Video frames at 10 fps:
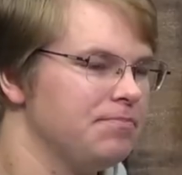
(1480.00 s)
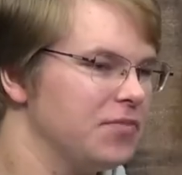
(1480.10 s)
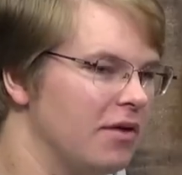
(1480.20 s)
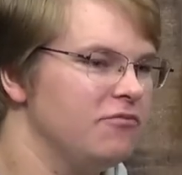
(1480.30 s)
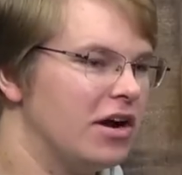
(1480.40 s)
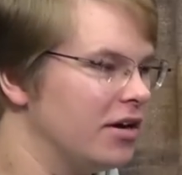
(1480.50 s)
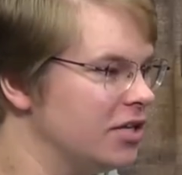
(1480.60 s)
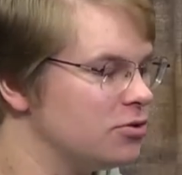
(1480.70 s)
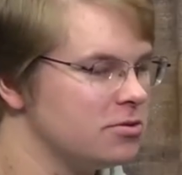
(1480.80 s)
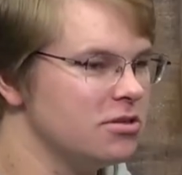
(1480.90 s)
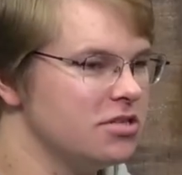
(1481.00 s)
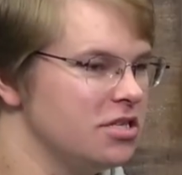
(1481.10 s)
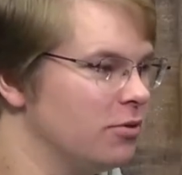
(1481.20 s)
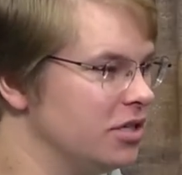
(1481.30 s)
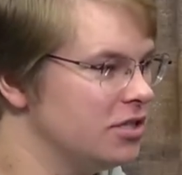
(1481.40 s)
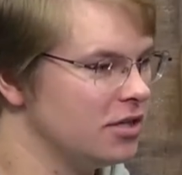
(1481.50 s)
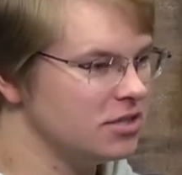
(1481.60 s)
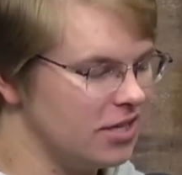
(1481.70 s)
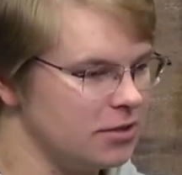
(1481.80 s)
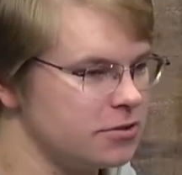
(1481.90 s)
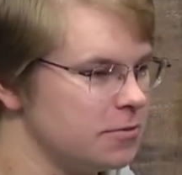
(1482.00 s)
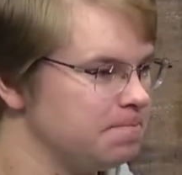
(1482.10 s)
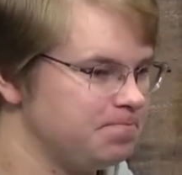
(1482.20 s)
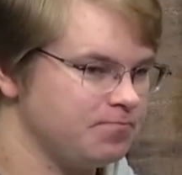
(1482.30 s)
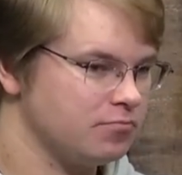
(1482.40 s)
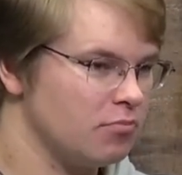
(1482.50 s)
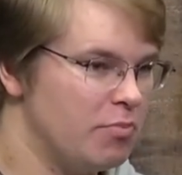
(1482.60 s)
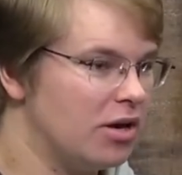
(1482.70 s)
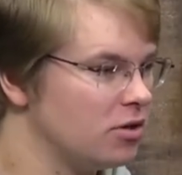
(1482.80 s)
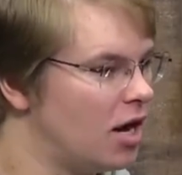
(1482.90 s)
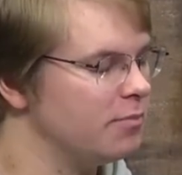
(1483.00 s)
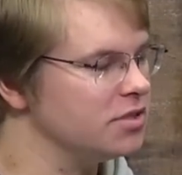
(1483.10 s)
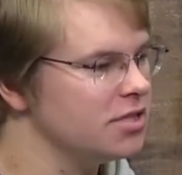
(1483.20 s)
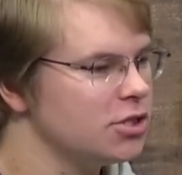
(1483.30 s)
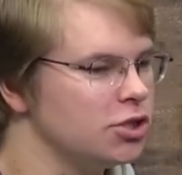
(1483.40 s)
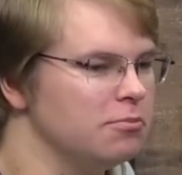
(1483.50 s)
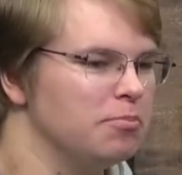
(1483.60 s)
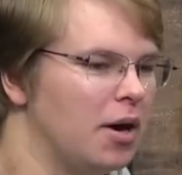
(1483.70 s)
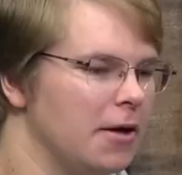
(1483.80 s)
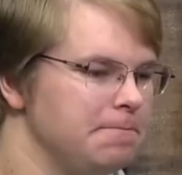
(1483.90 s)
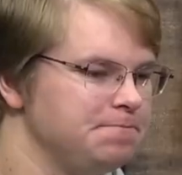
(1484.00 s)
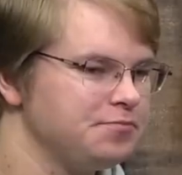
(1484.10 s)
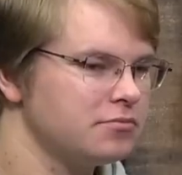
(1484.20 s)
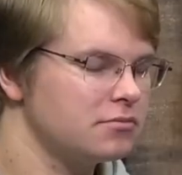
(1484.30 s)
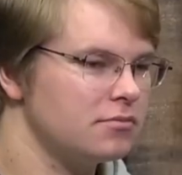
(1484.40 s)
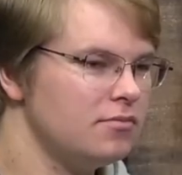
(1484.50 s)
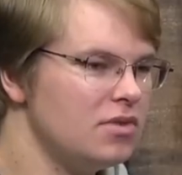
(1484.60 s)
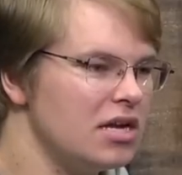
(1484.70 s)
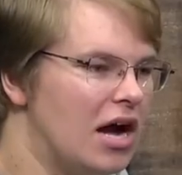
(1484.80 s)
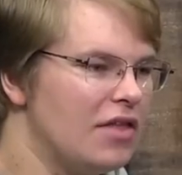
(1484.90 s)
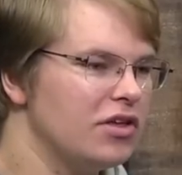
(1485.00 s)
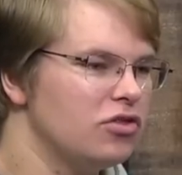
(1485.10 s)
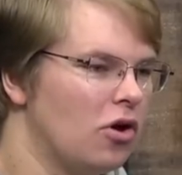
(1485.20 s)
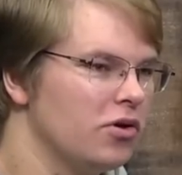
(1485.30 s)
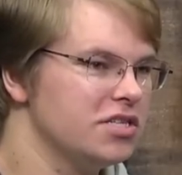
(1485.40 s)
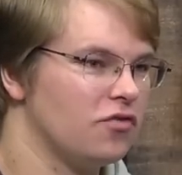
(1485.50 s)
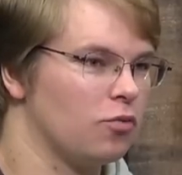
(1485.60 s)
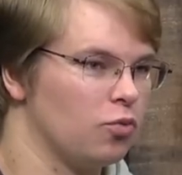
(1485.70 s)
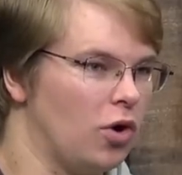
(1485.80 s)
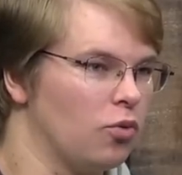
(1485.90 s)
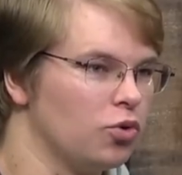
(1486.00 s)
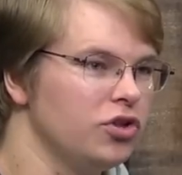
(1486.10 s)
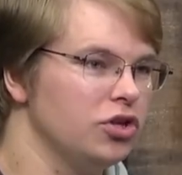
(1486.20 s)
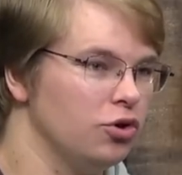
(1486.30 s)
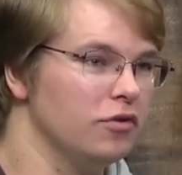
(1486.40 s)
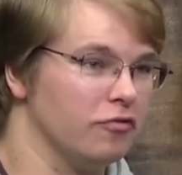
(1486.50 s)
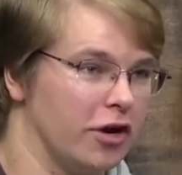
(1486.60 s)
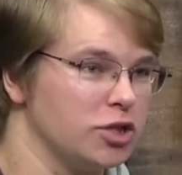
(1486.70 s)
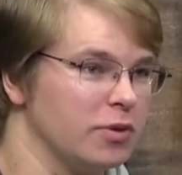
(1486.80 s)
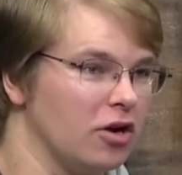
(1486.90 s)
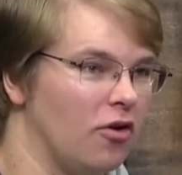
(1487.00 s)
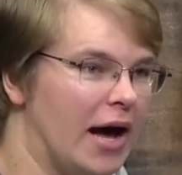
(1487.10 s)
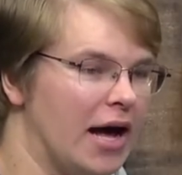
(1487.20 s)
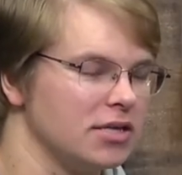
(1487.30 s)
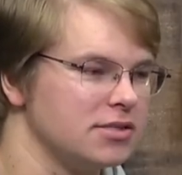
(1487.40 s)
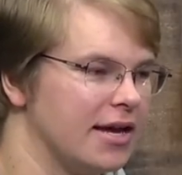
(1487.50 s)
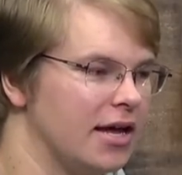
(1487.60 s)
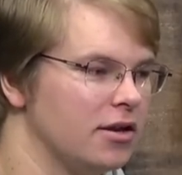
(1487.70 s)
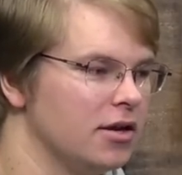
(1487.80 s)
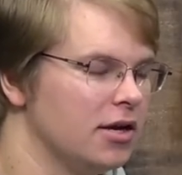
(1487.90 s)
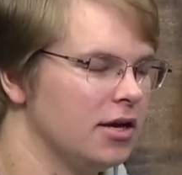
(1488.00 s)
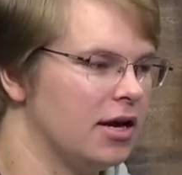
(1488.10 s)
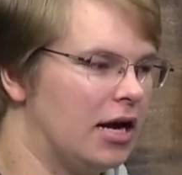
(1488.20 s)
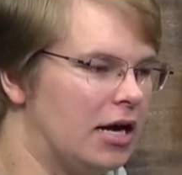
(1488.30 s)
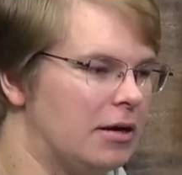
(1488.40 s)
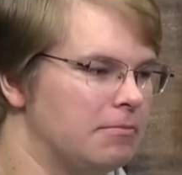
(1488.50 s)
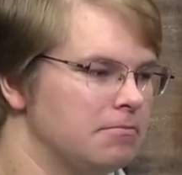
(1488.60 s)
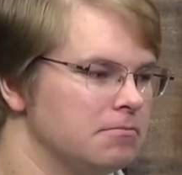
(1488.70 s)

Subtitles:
Very interested to see what he does against better competition, but I think the Hokies have a really good freshman class, and kind